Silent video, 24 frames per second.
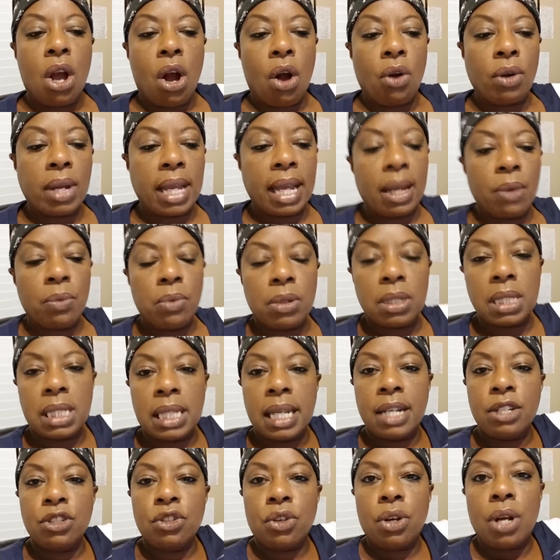okay, well,
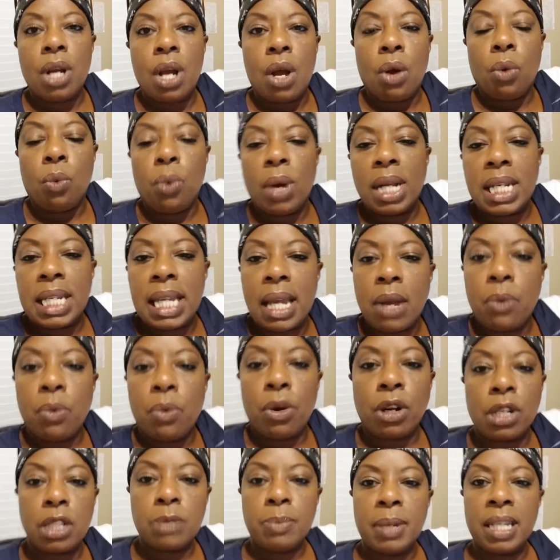Sandra, what day
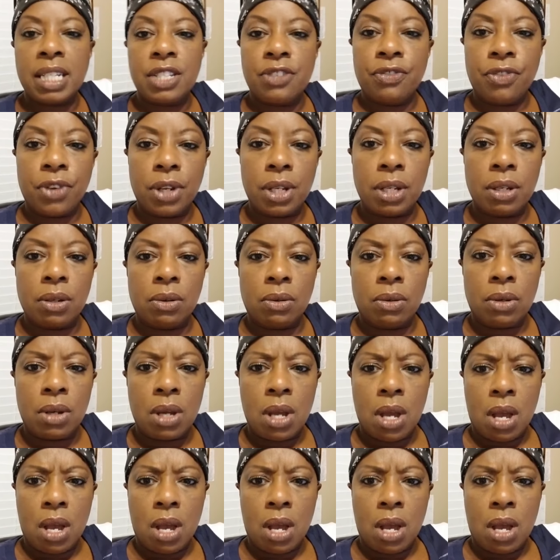works best for you?